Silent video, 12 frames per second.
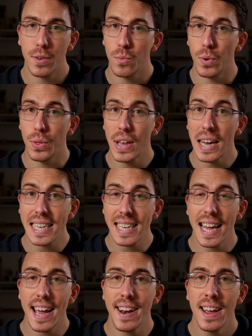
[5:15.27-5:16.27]
With that
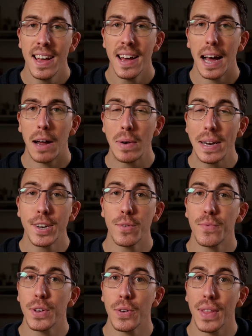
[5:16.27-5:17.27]
said, I really
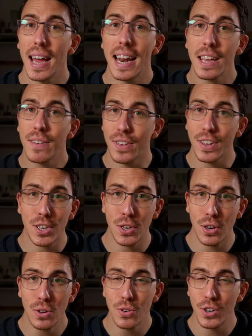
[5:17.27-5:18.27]
don't feel that any of the
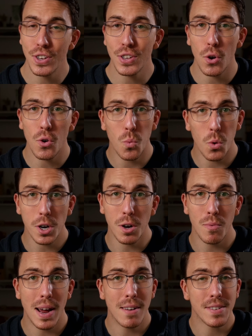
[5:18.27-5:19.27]
solutions or
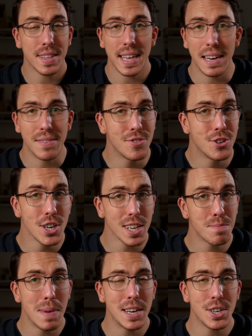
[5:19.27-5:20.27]
workarounds that I've
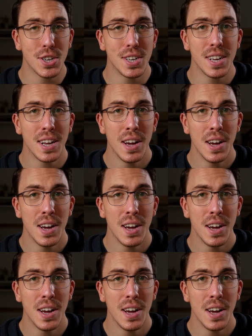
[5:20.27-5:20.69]
just mentioned